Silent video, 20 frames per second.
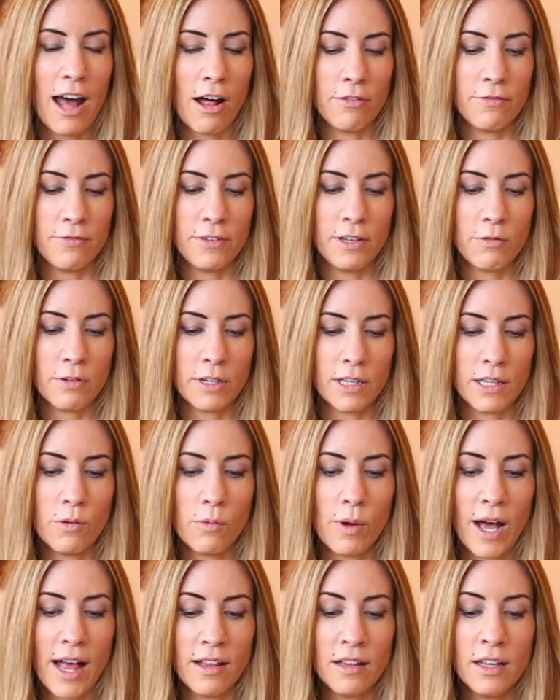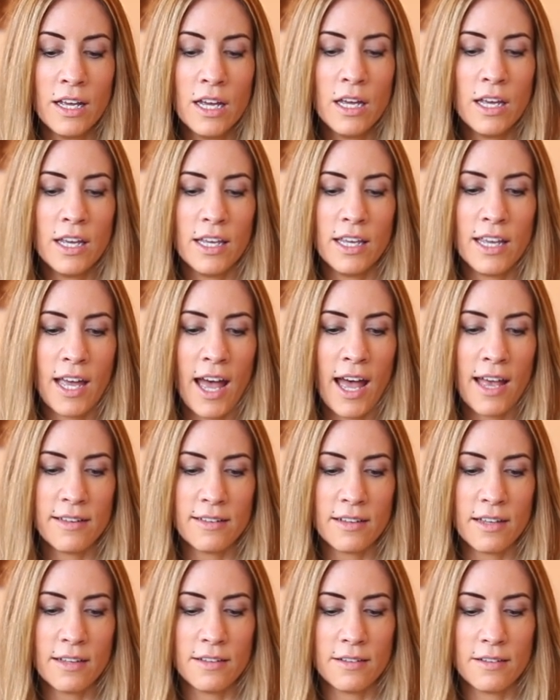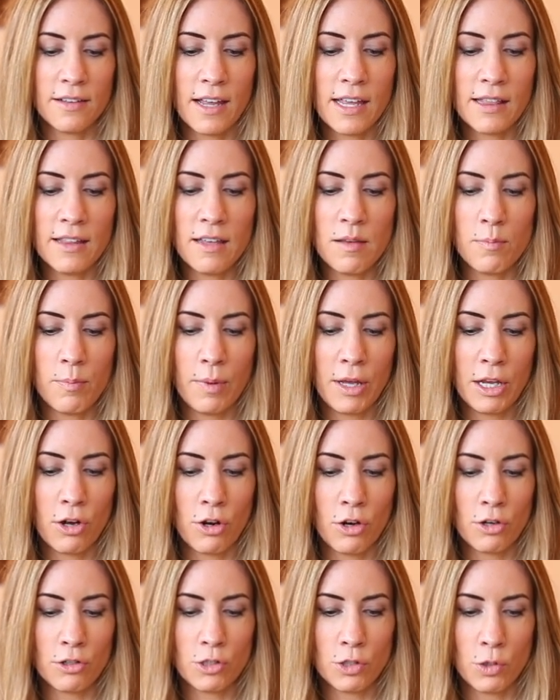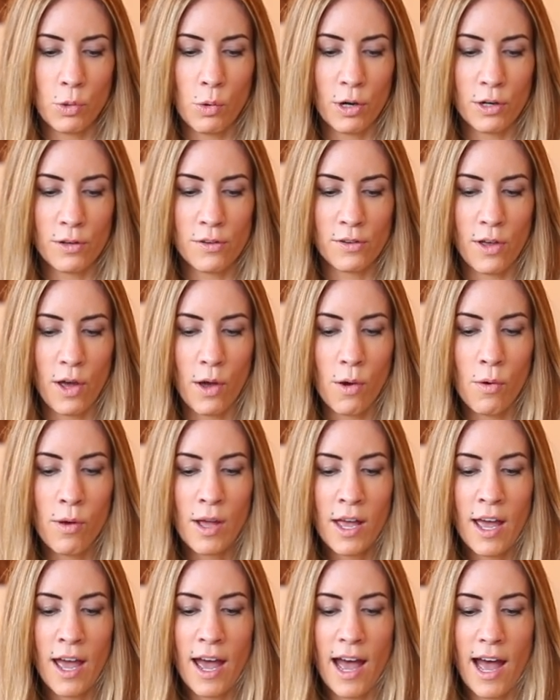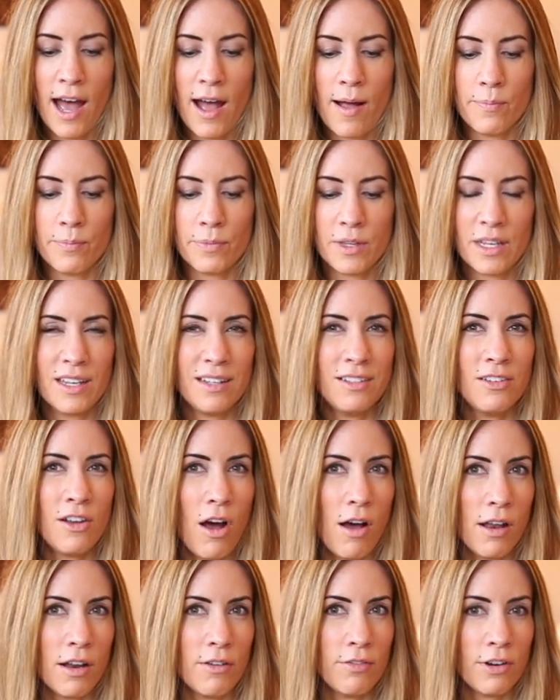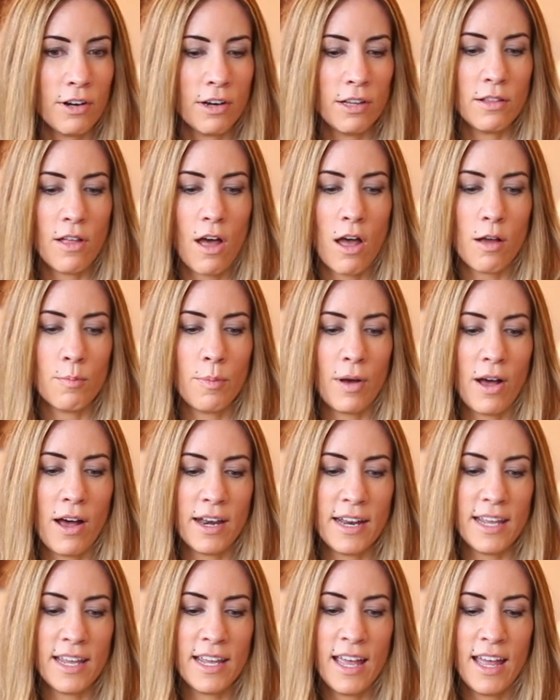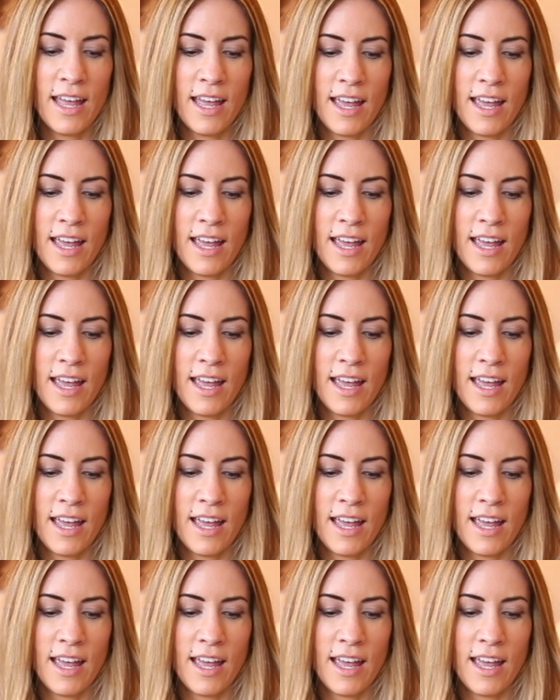Alfie really well. He has a slightly bigger torso, um, not a very long body.